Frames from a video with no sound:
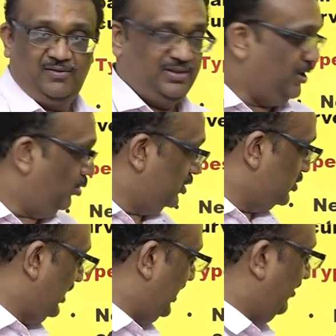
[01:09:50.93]
They
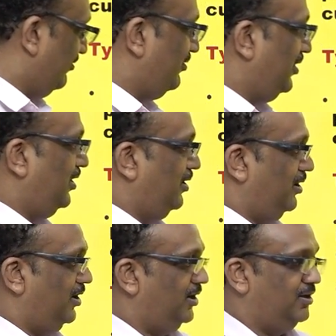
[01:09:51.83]
also have
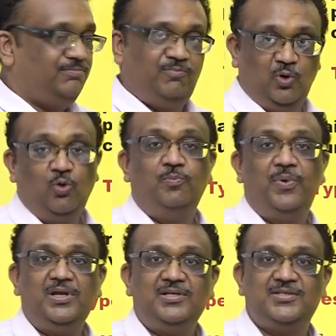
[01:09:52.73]
lone
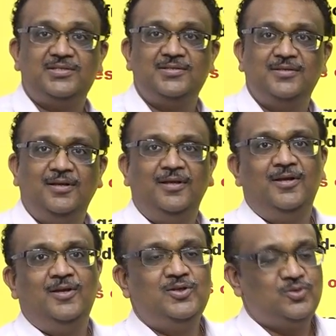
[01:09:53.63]
pairs.
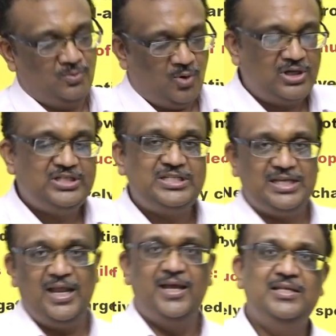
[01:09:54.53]
So not just
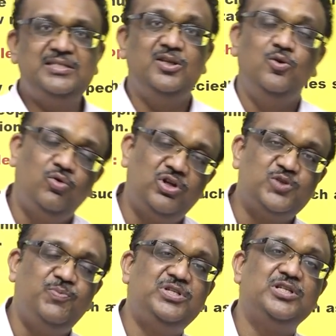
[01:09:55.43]
anions, neutral
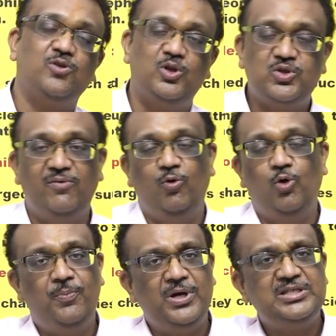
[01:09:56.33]
species also have
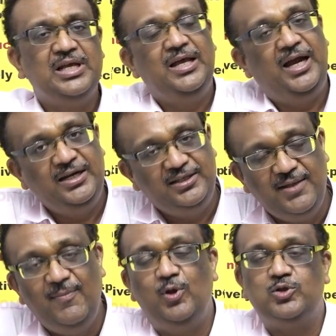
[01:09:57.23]
lone pairs and they
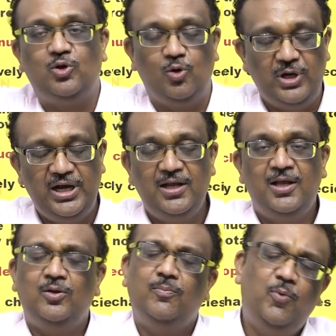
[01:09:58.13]
may also donate.
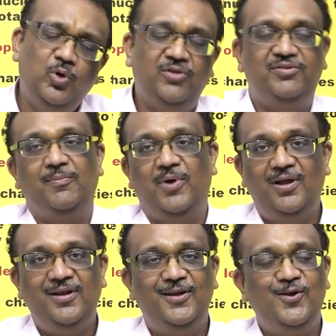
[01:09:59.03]
Both of them are
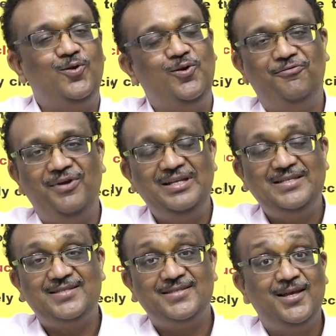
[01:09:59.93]

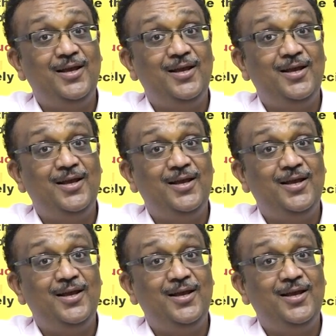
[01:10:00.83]
nucleophiles.